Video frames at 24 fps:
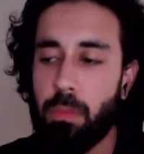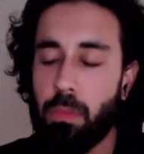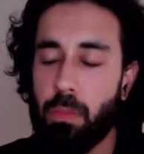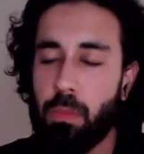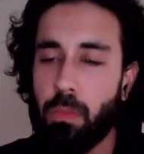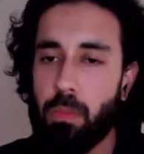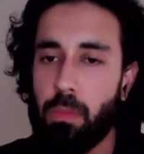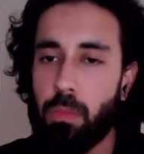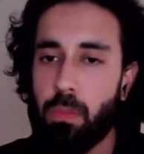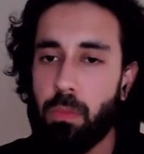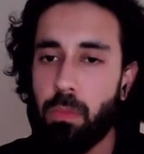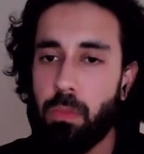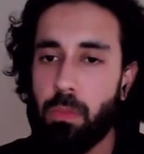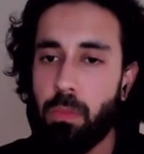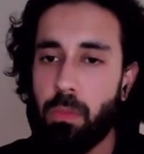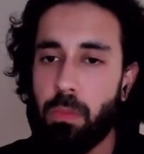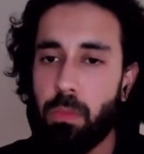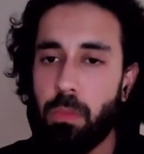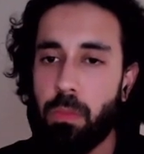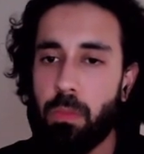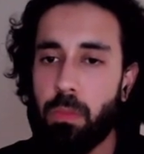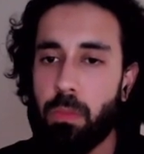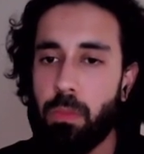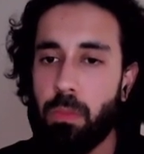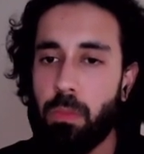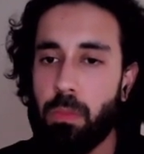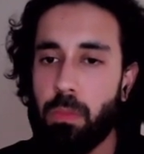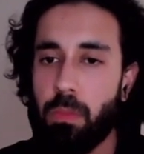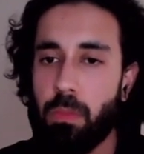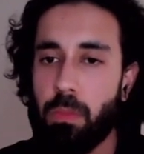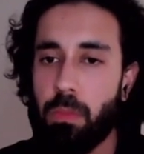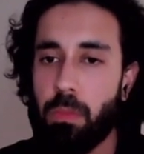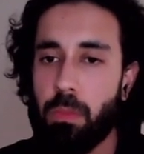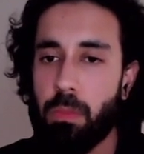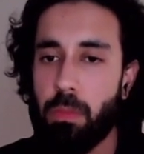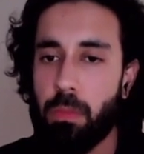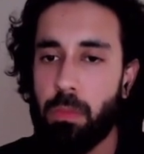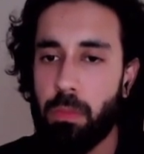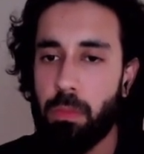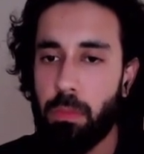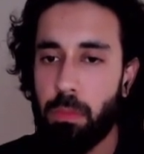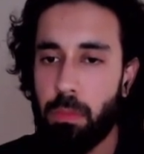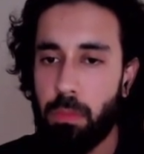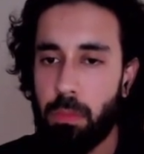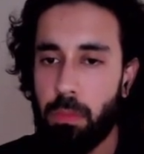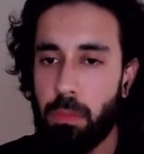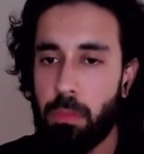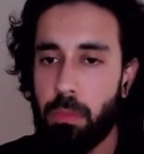
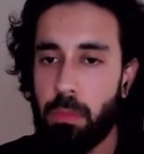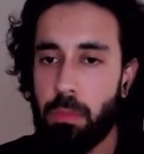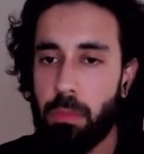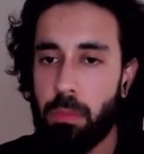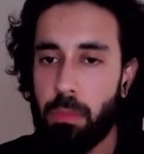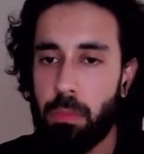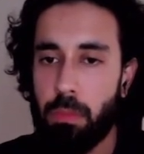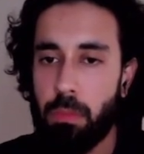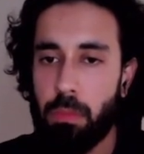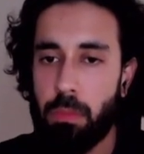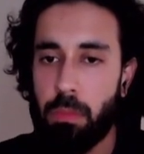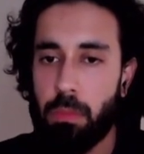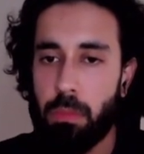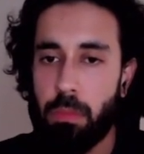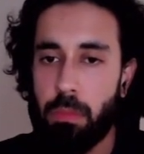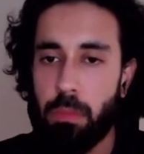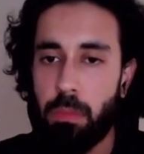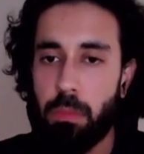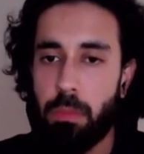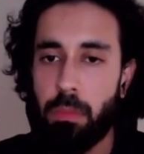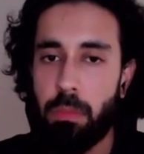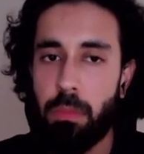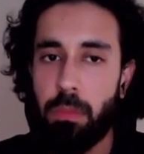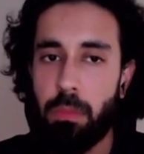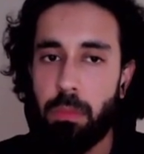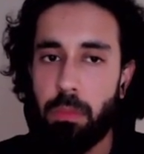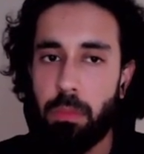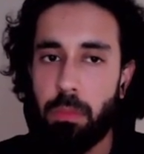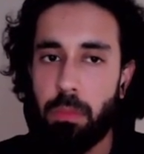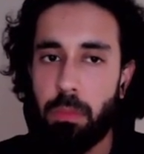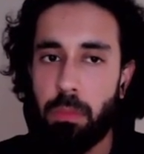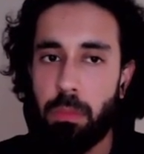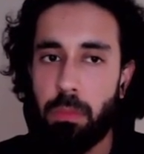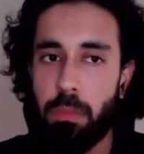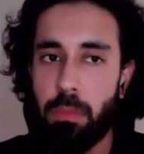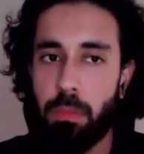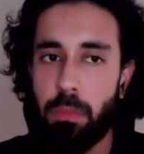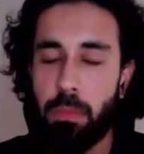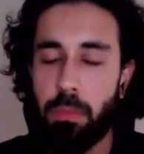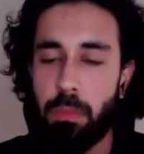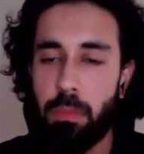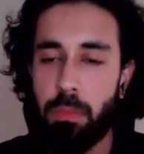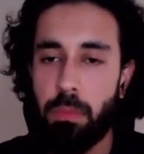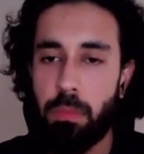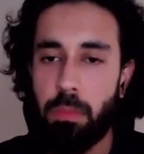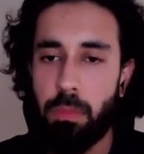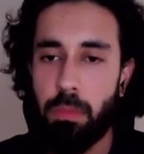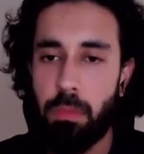
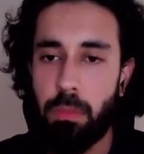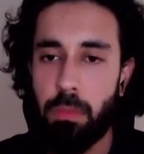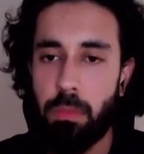No words are spoken by the person on screen.